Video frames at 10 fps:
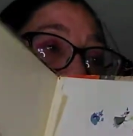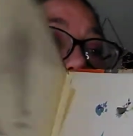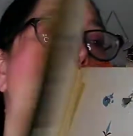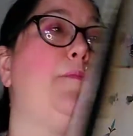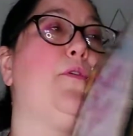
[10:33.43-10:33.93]

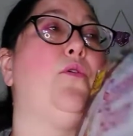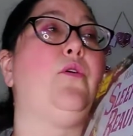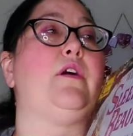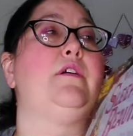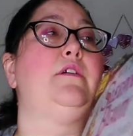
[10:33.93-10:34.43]

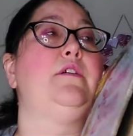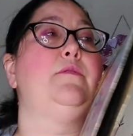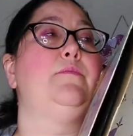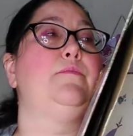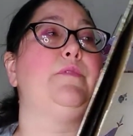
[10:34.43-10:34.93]
or
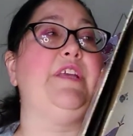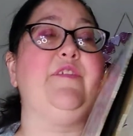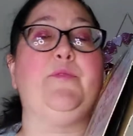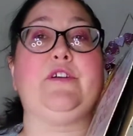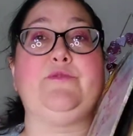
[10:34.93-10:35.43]

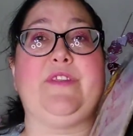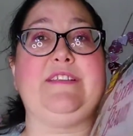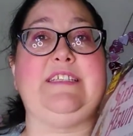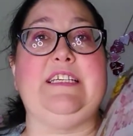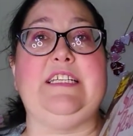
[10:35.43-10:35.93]
even books with
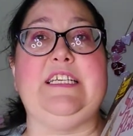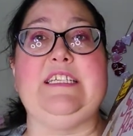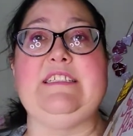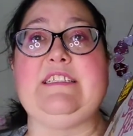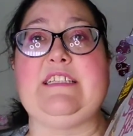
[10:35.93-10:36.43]

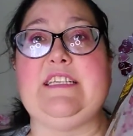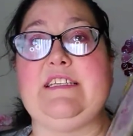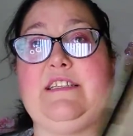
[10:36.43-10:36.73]
CDs. This